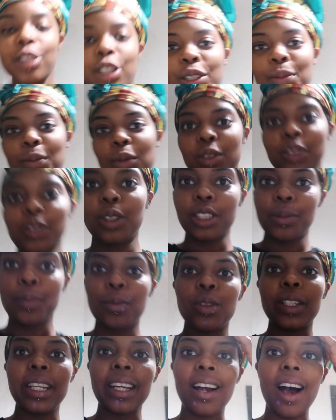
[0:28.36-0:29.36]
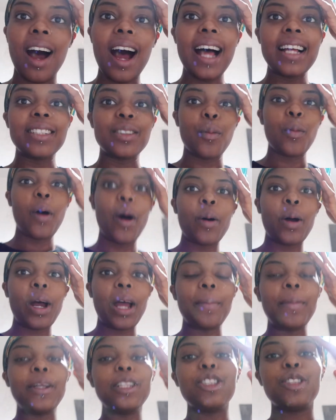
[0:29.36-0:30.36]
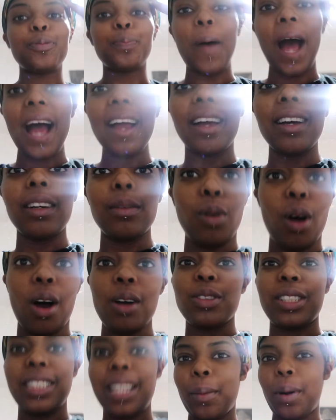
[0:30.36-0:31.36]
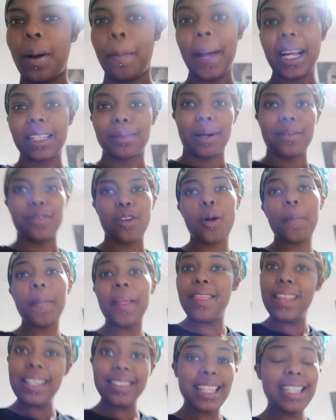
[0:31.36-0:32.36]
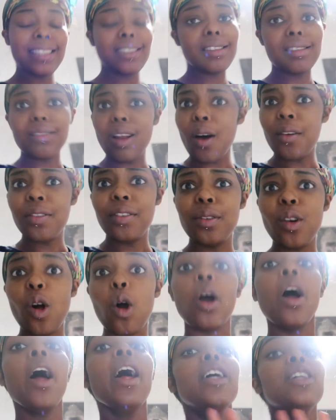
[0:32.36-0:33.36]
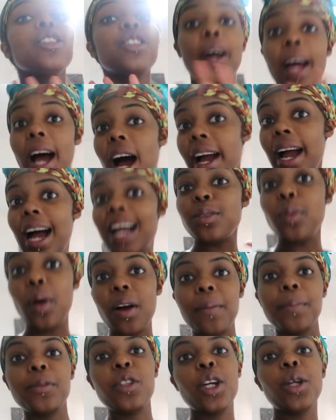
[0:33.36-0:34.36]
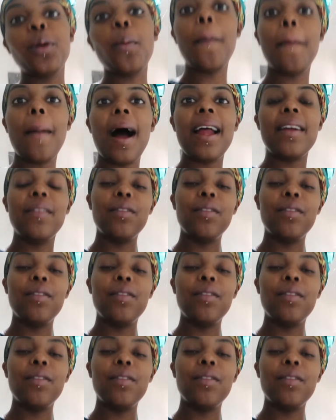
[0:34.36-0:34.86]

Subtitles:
good morning guys, welcome back. Well, I was gonna say welcome back to my vlog, but this is the start of the vlog. So hi guys, welcome to my